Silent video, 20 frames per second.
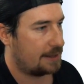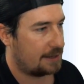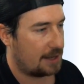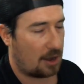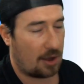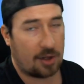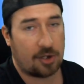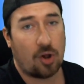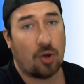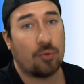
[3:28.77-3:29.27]
Now
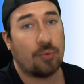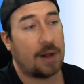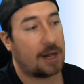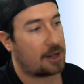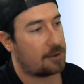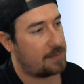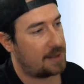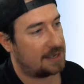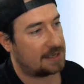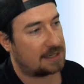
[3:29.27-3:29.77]
I don't
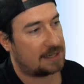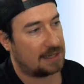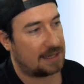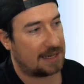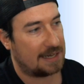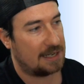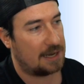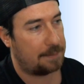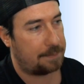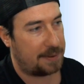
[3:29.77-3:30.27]
recommend
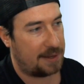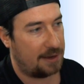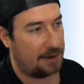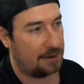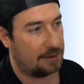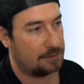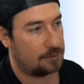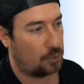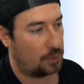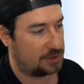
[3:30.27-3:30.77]
clicking up
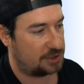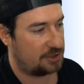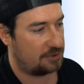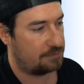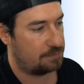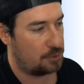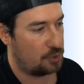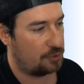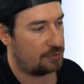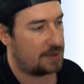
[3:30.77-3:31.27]
here once
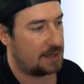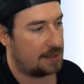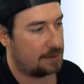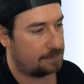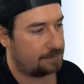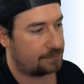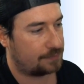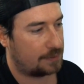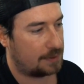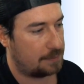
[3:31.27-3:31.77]
you've moved it
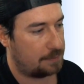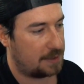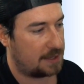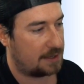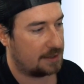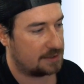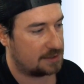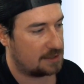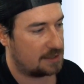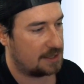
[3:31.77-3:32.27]

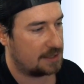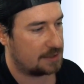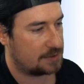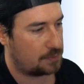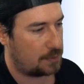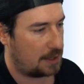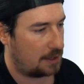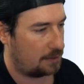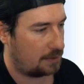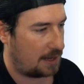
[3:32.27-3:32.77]
because of this.
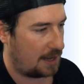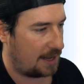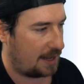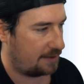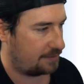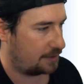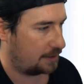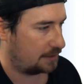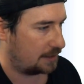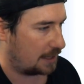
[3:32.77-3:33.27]
Well, I
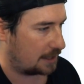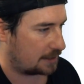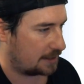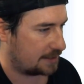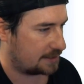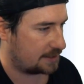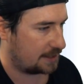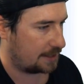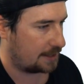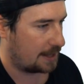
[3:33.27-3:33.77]
have it unlocked.
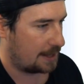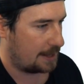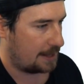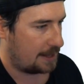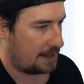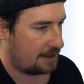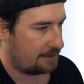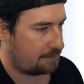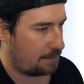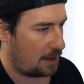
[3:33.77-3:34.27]
Let's see.
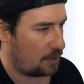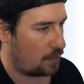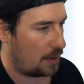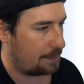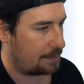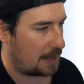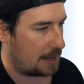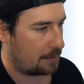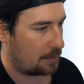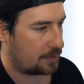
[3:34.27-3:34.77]
My
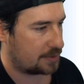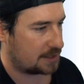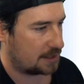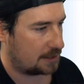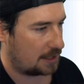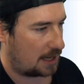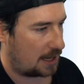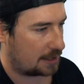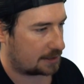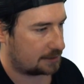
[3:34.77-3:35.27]
webcam was
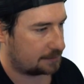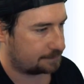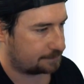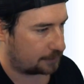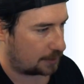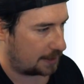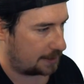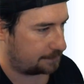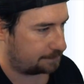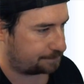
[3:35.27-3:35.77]
unlocked,
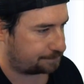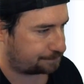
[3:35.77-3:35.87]
right?